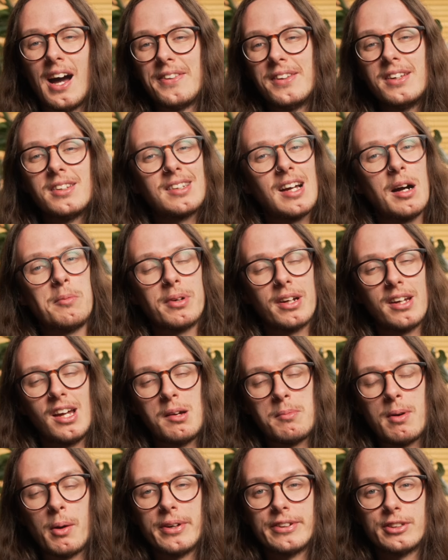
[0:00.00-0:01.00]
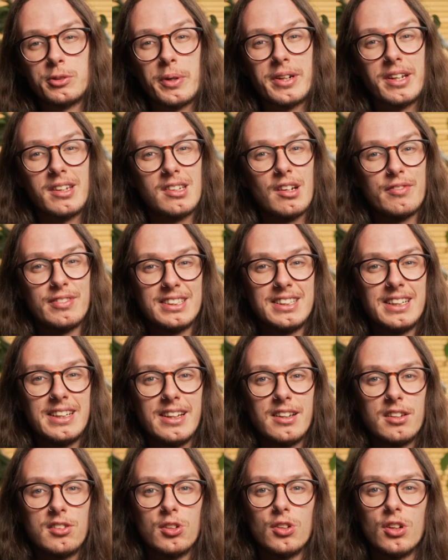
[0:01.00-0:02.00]
and this camera came out in
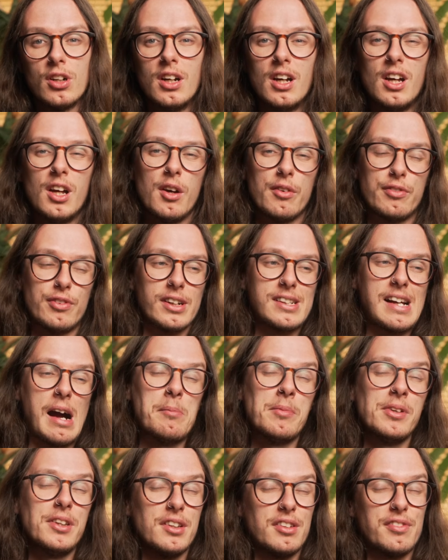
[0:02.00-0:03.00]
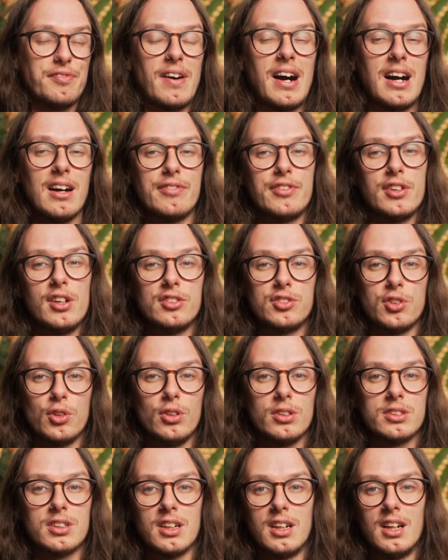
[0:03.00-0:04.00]
2017, so for a camera that's 5 years
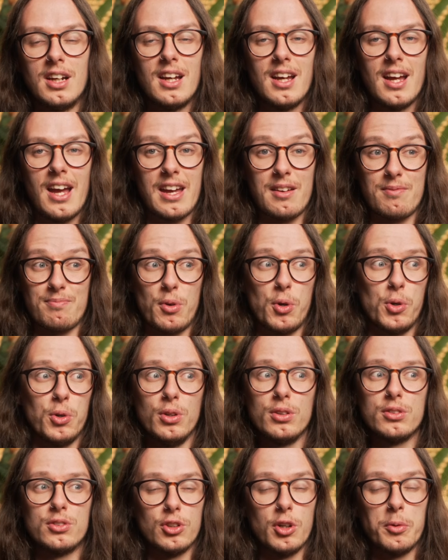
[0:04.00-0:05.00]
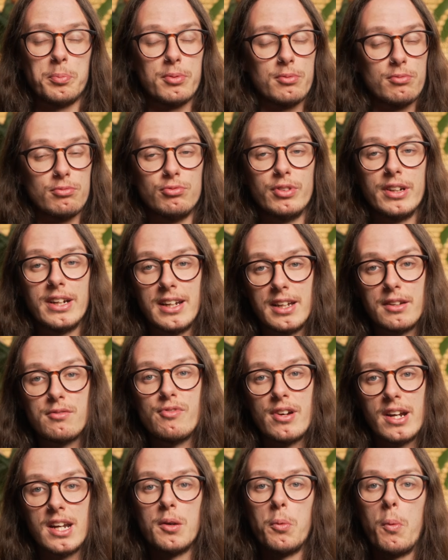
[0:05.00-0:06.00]
older, it holds up
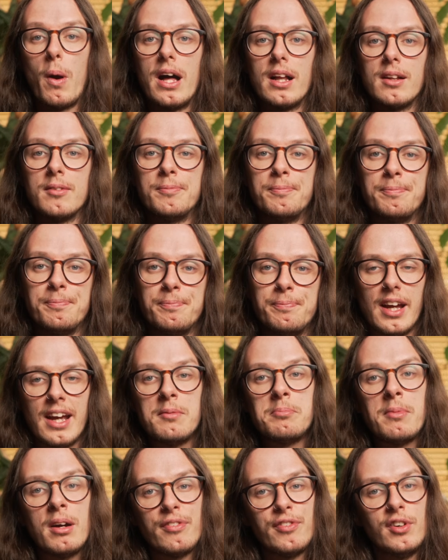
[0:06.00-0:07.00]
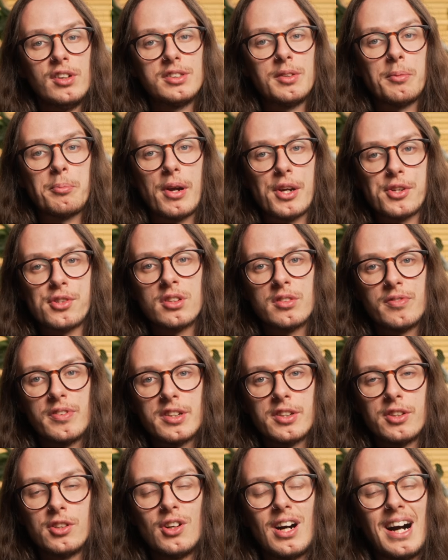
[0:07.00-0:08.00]
really well. In my first impressions
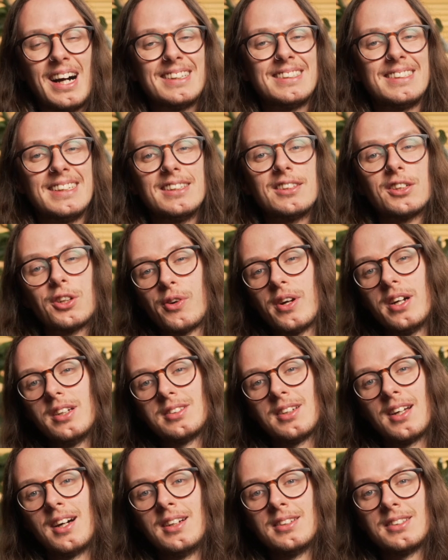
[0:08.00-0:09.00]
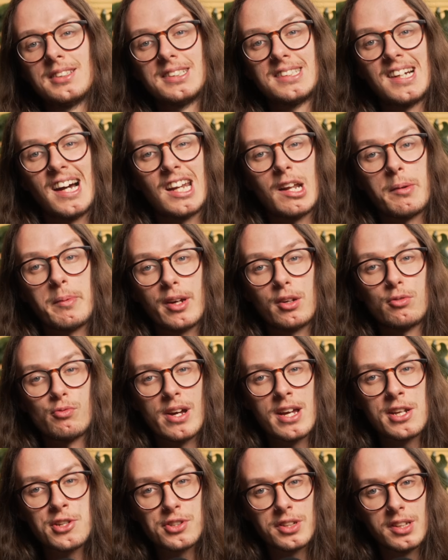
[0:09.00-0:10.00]
video, I did criticize the dynamic
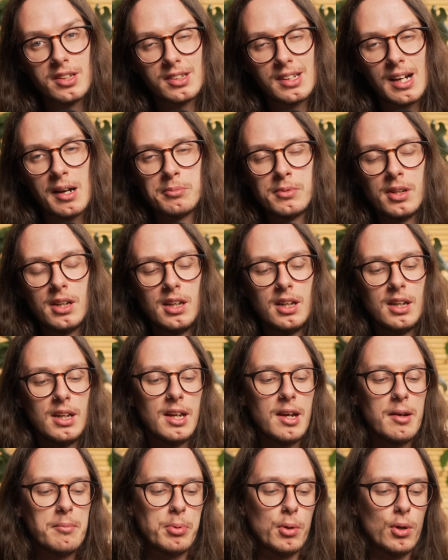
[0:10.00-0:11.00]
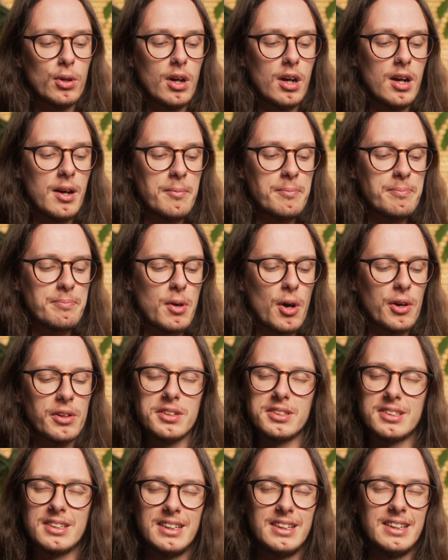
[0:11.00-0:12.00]
range of this camera, but
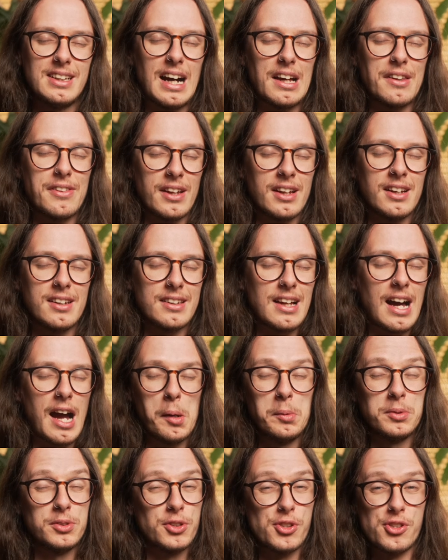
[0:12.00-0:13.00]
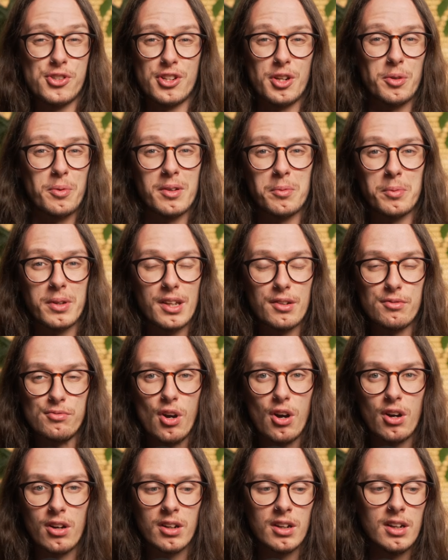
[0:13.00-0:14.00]
honestly, I think that I was just shooting with it
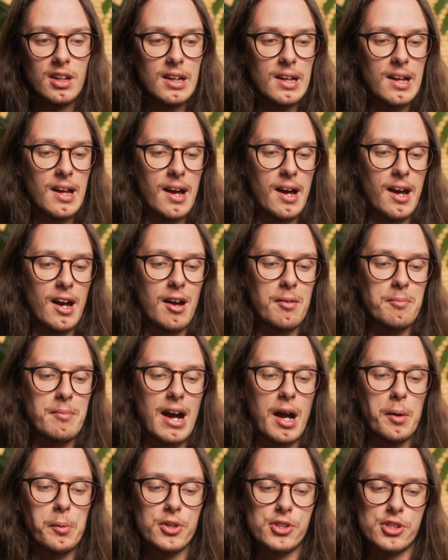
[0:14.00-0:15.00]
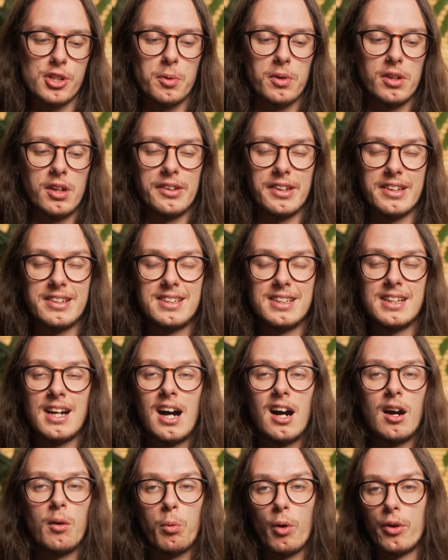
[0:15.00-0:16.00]
wrong. I was shooting on the
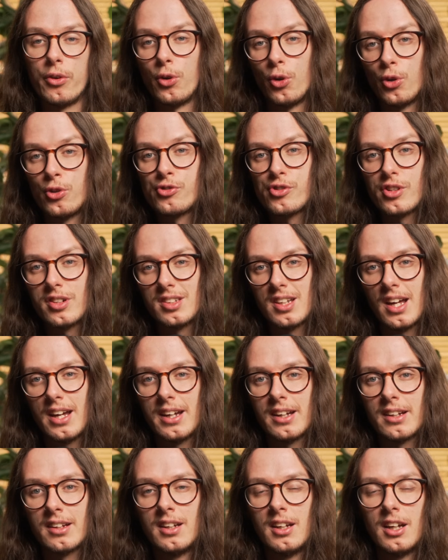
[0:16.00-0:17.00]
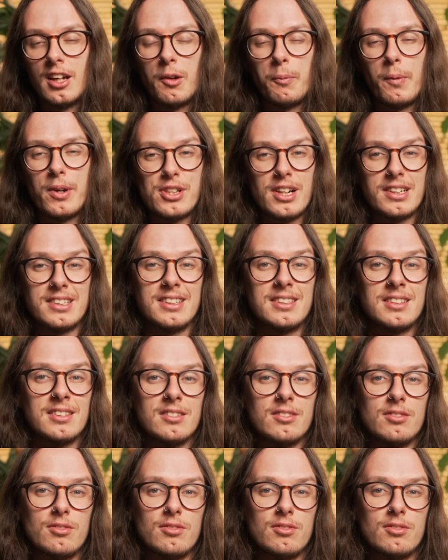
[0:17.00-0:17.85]
DR100 setting, which I didn't